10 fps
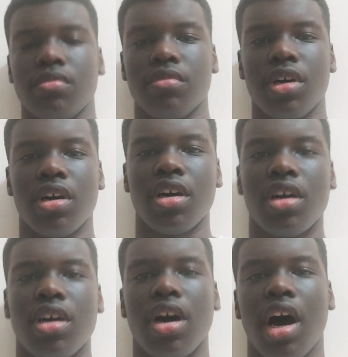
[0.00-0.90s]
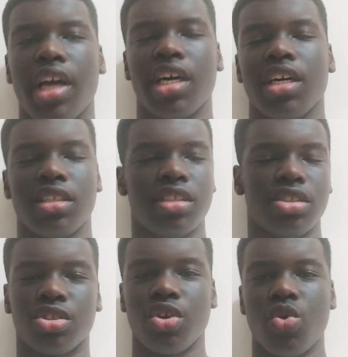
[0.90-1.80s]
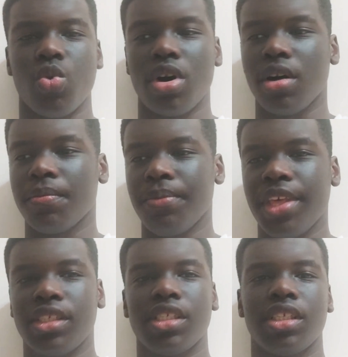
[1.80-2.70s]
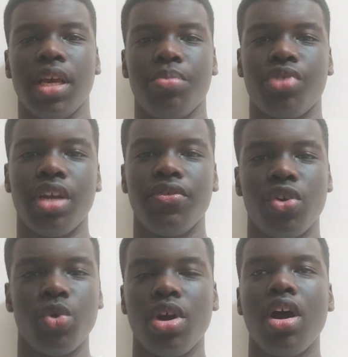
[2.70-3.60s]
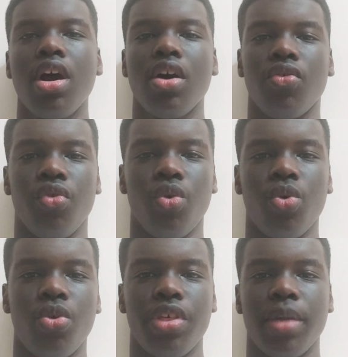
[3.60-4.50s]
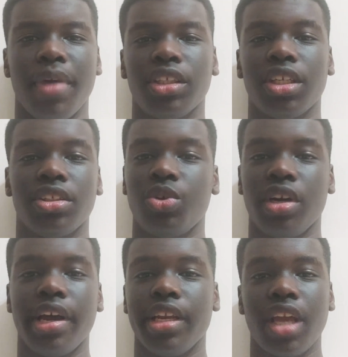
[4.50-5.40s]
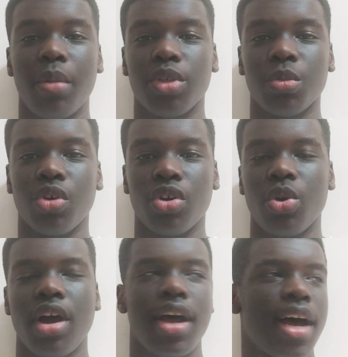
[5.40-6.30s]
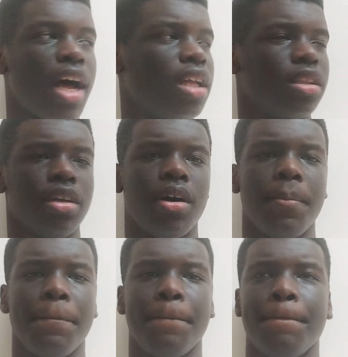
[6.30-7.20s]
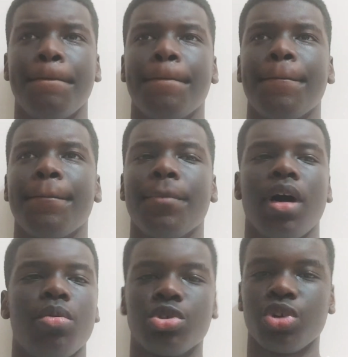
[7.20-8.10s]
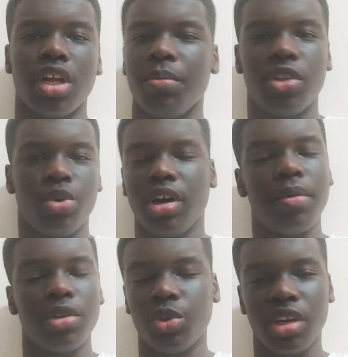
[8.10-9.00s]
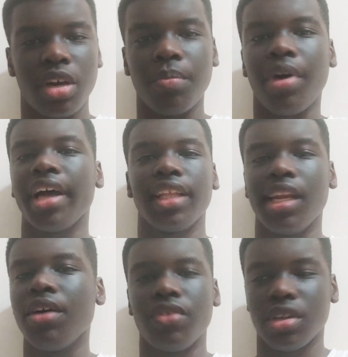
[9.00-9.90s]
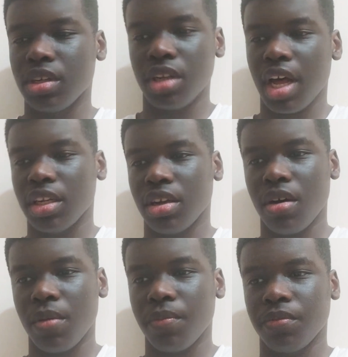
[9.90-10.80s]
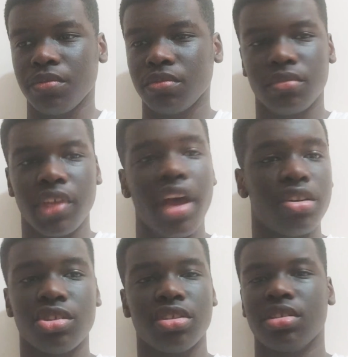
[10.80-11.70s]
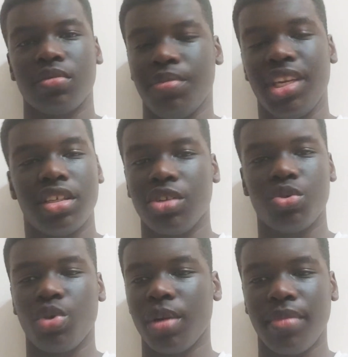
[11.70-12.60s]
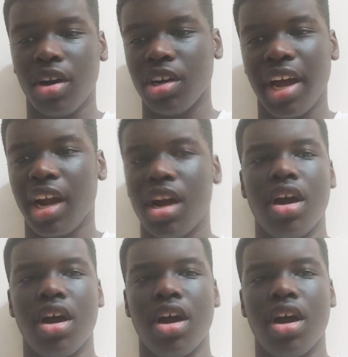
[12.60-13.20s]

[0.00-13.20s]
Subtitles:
Hi guys. This is a preview for the Manchester United game tomorrow, and I'm also going to be doing a combined 11, and yeah, just basically talking about like